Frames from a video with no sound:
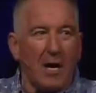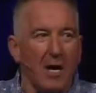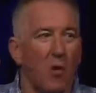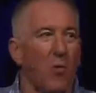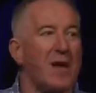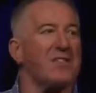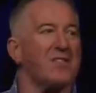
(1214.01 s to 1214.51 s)

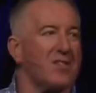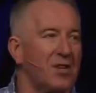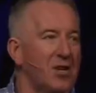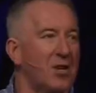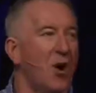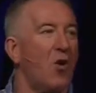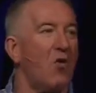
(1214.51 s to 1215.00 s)
He wants us to
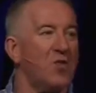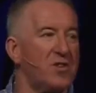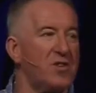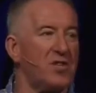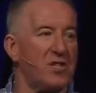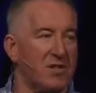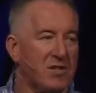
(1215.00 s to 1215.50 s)
know
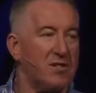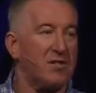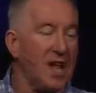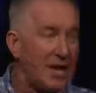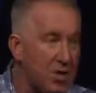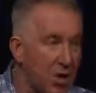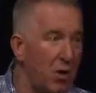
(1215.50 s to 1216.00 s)
this Jesus. Just
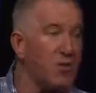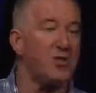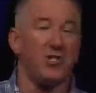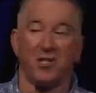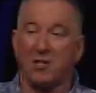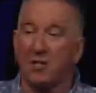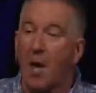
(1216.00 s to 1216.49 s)
not know the
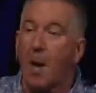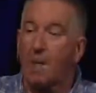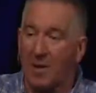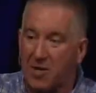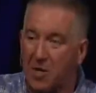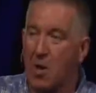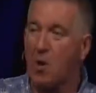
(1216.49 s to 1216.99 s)
Jesus,
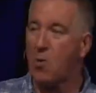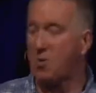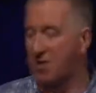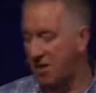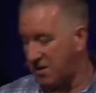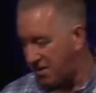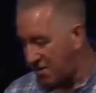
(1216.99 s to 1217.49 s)
but know
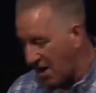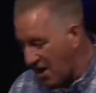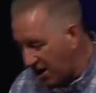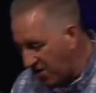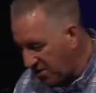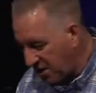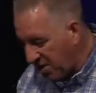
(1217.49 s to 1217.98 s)
Jesus.
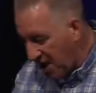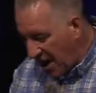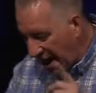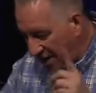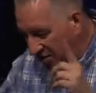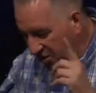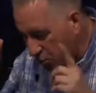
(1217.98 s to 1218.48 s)
He says,
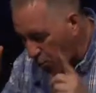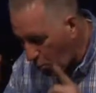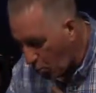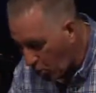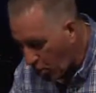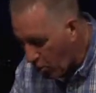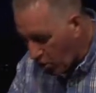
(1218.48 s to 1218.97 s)
in this
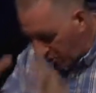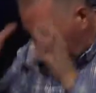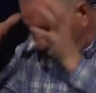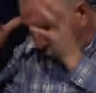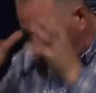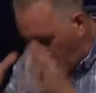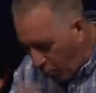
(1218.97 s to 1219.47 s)
word,
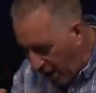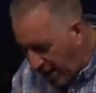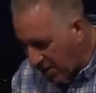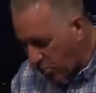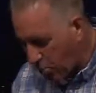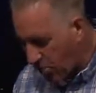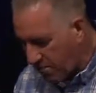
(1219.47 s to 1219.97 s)
this
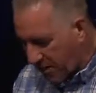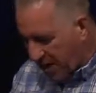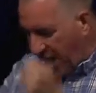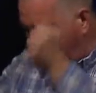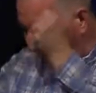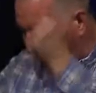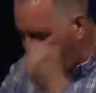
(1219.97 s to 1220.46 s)
radiant word
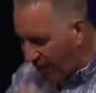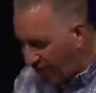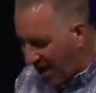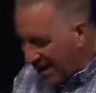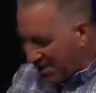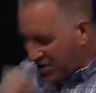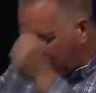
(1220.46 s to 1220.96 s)
became
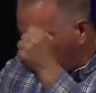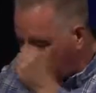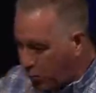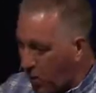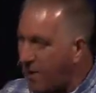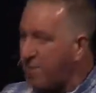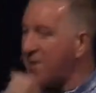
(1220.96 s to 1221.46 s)
flesh and
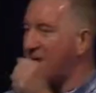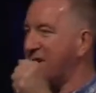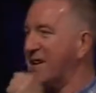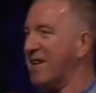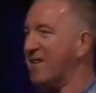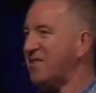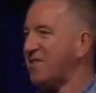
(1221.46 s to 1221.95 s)
dwelt among
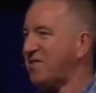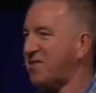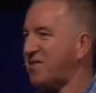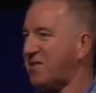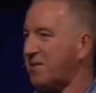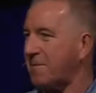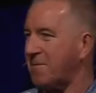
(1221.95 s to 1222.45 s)

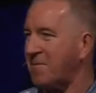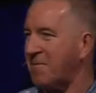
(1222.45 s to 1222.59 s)
us.